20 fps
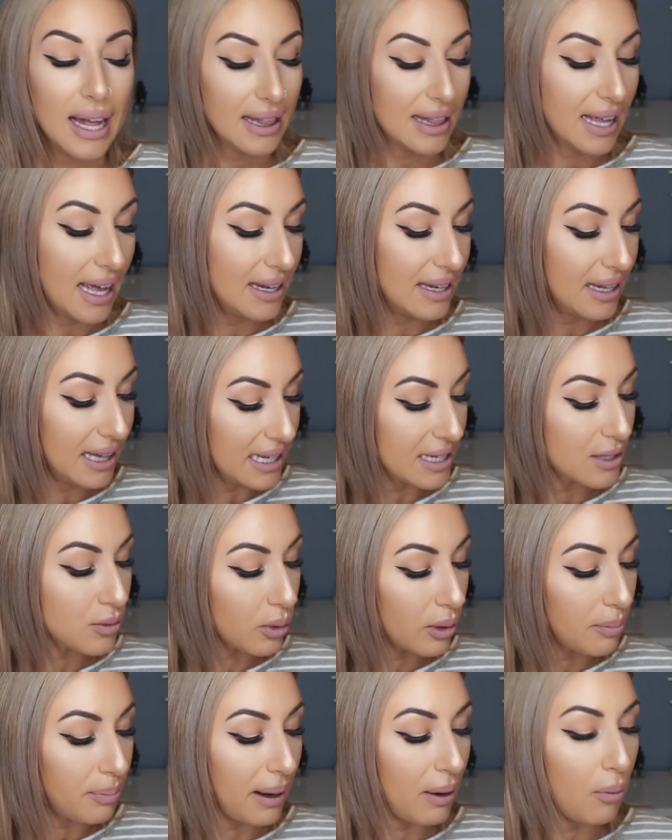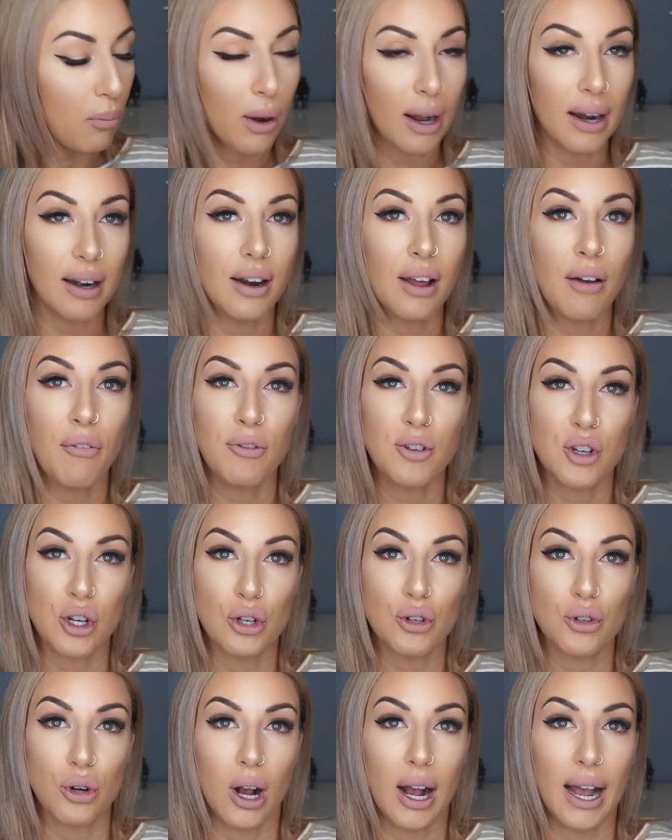then this would be one
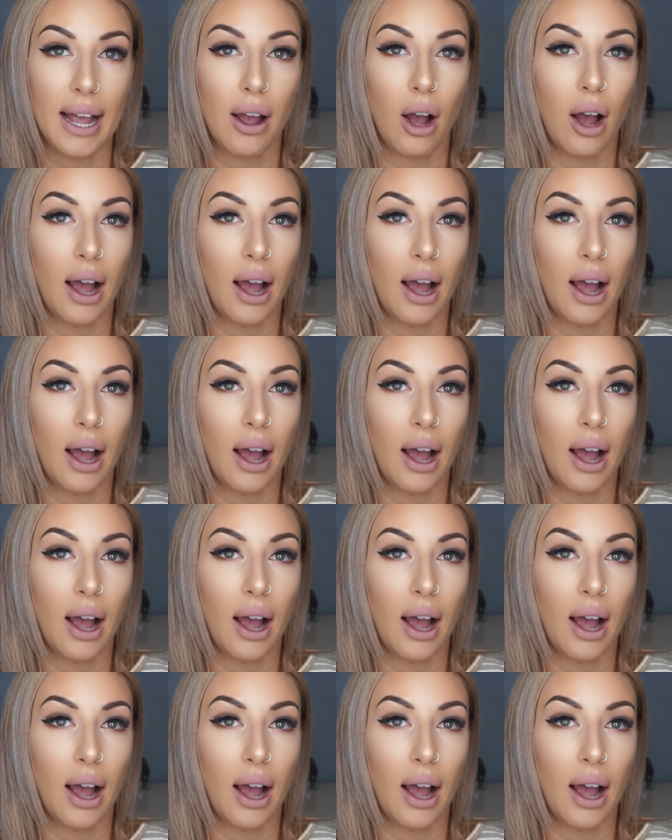to try.